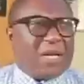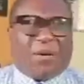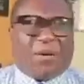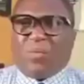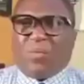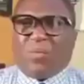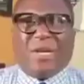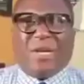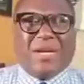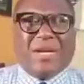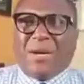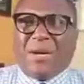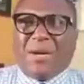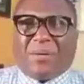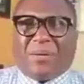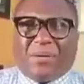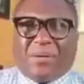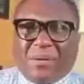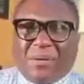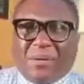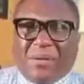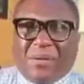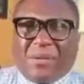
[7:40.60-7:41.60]
We know.
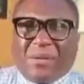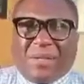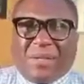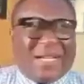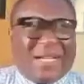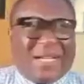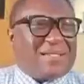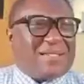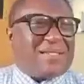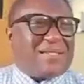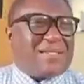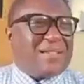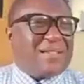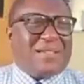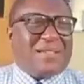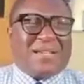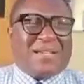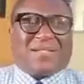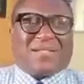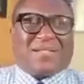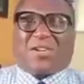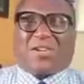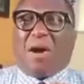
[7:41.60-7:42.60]
It's
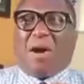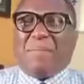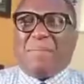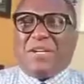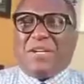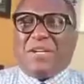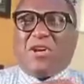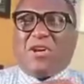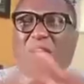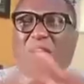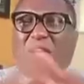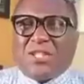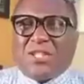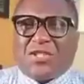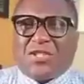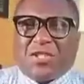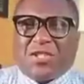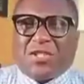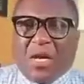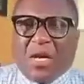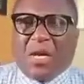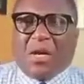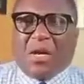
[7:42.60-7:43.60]
common
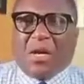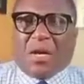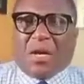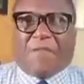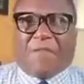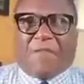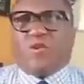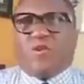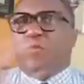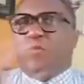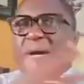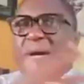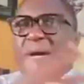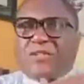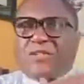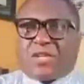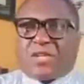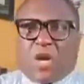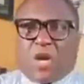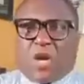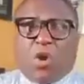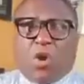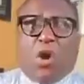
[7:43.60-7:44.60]
knowledge. A few months
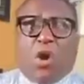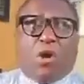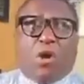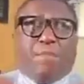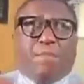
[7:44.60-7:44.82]
ago,